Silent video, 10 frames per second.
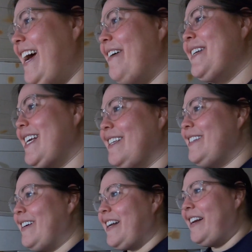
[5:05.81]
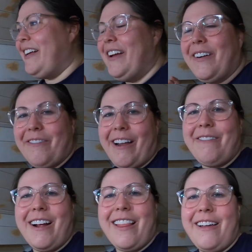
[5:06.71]
I'm gonna get started right
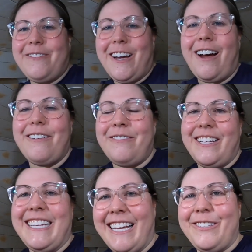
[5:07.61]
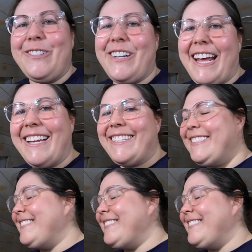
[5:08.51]
where I left off yesterday.